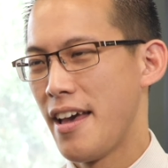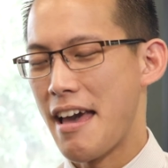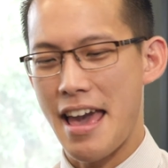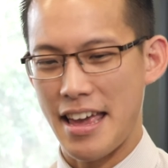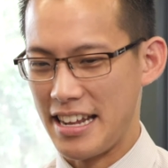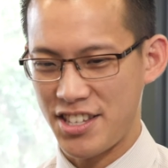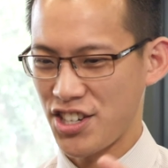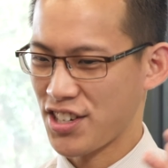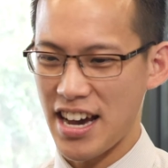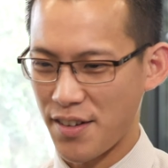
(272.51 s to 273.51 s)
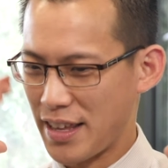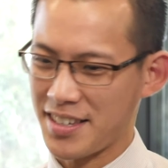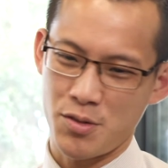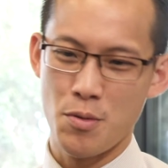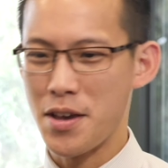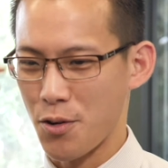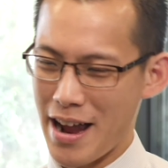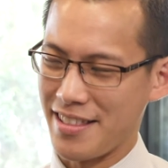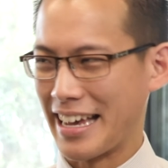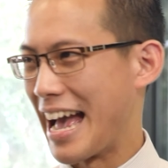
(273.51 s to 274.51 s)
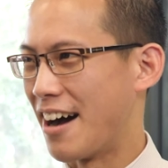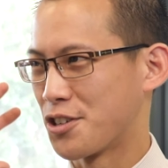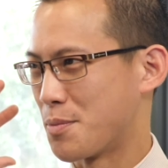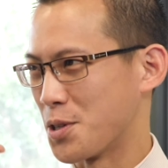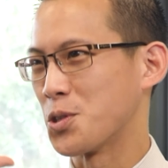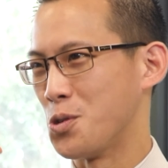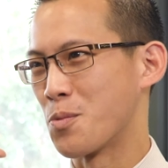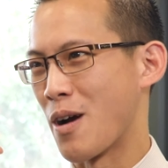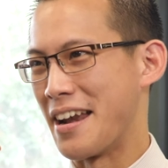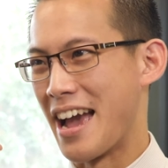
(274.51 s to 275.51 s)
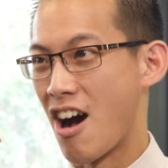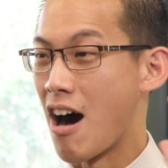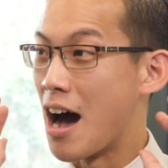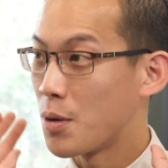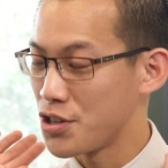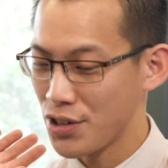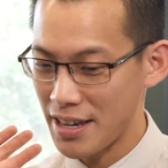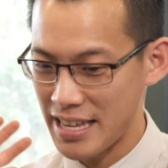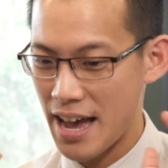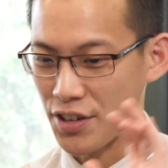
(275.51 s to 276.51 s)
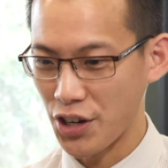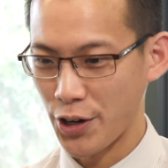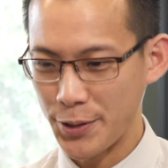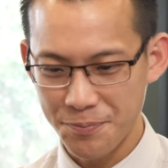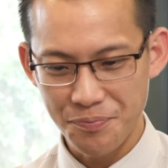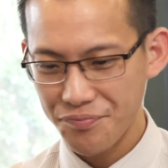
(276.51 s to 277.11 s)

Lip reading: and it's just kind of like swimming around like algebra soup right now. I want you guys to have a go.